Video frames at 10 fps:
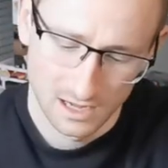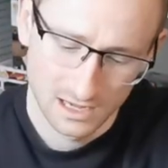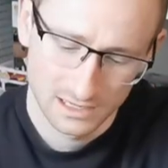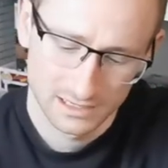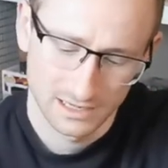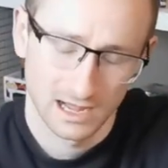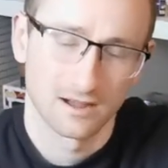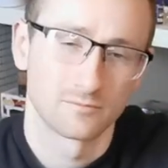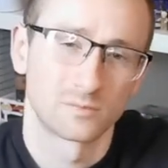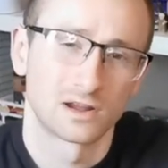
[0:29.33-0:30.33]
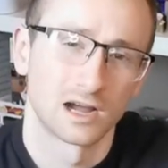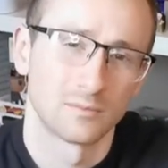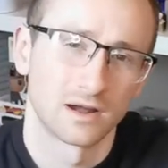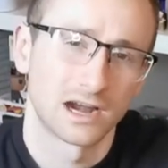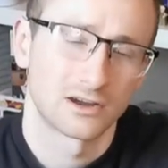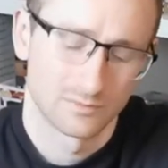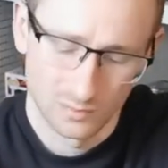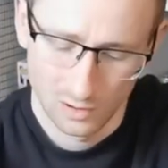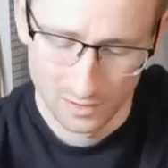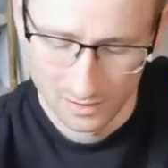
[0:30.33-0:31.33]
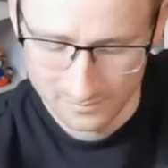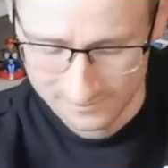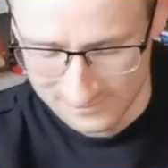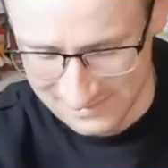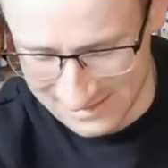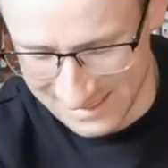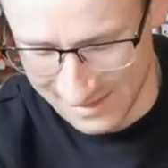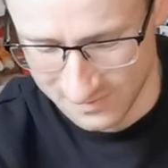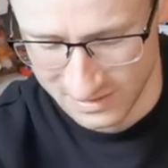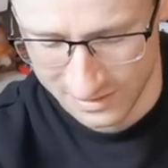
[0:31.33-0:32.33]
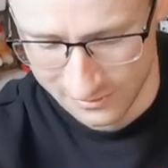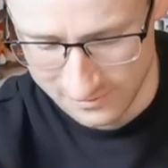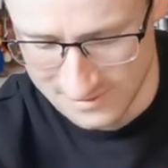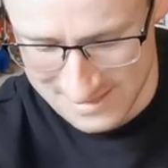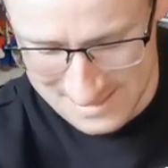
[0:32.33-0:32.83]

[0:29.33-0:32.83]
I have become a Harry Potter absolute.